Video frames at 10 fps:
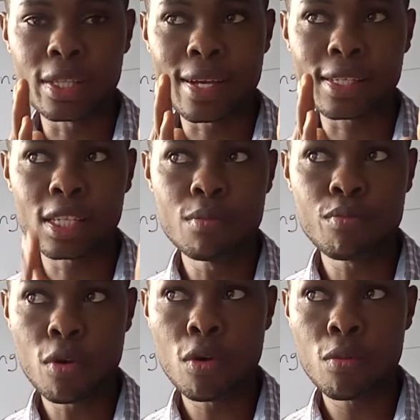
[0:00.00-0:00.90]
their
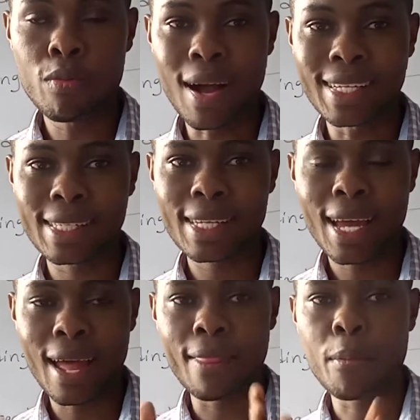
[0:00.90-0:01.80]
simple past
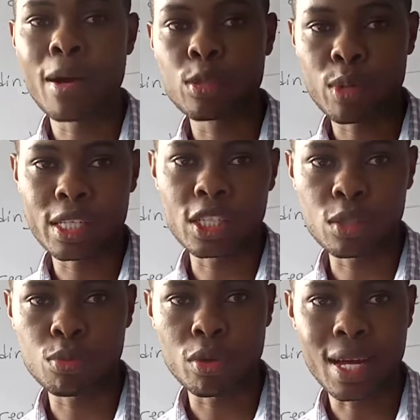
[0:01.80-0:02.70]
and the past participle.